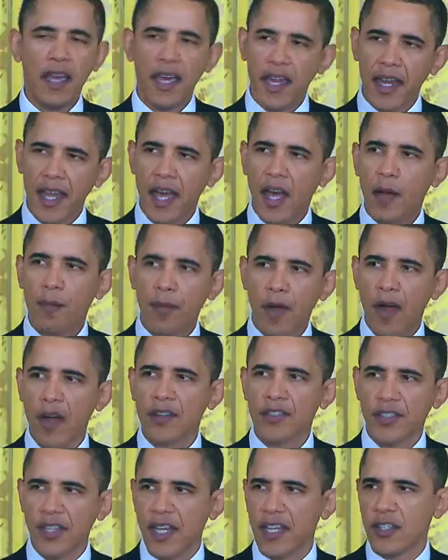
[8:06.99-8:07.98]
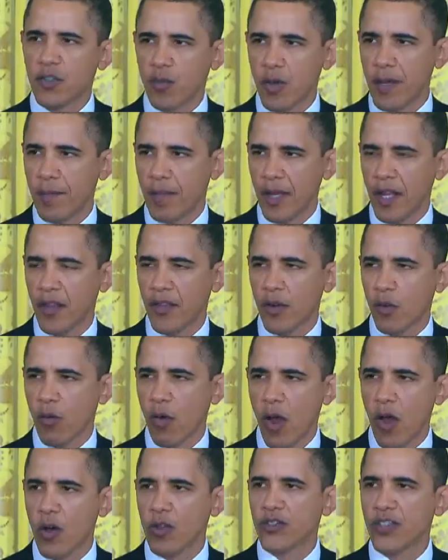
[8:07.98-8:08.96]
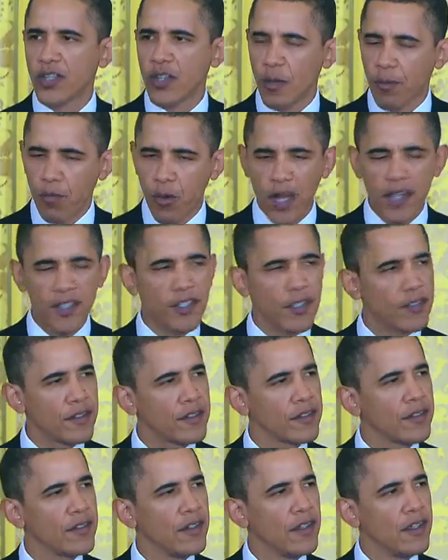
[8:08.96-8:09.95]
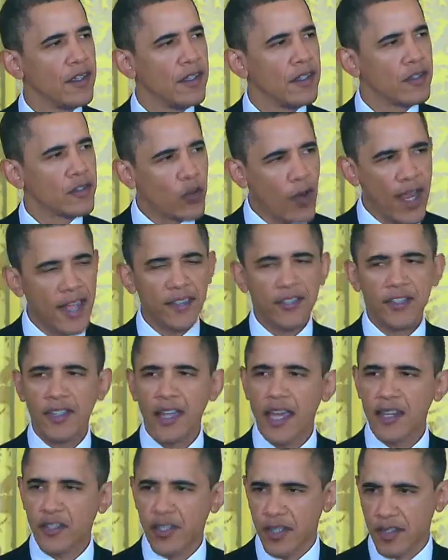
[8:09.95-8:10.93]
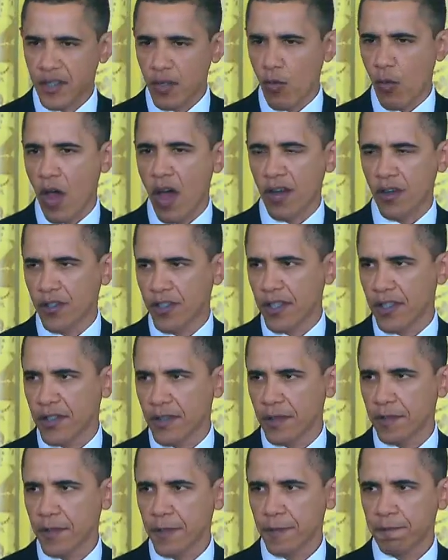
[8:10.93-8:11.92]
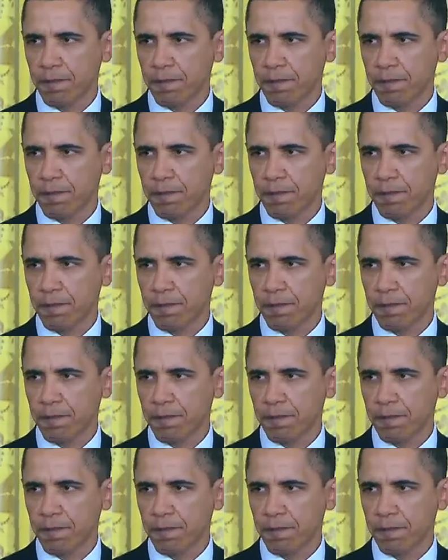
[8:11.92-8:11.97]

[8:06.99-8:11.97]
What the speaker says: and help our cities rebuild their roads and their bridges, train stations, and water systems.